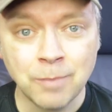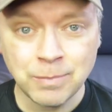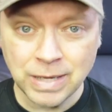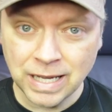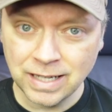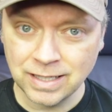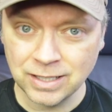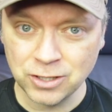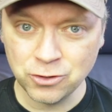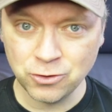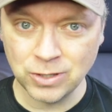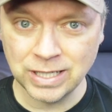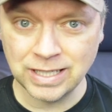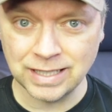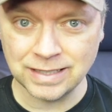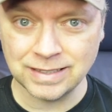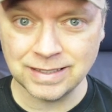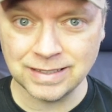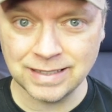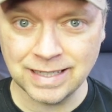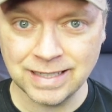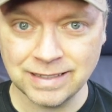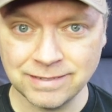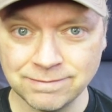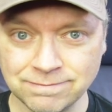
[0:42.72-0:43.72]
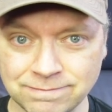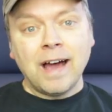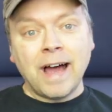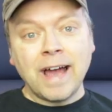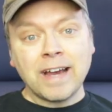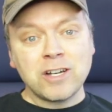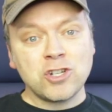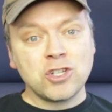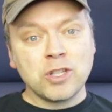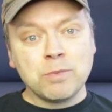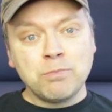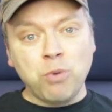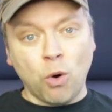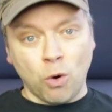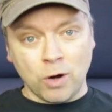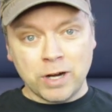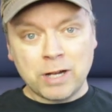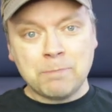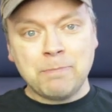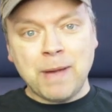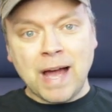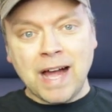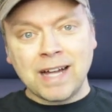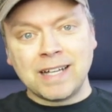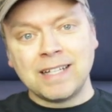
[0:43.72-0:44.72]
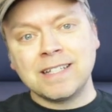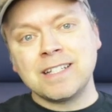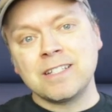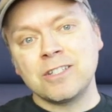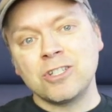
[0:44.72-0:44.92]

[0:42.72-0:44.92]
not gonna drink it today. I actually poured it back into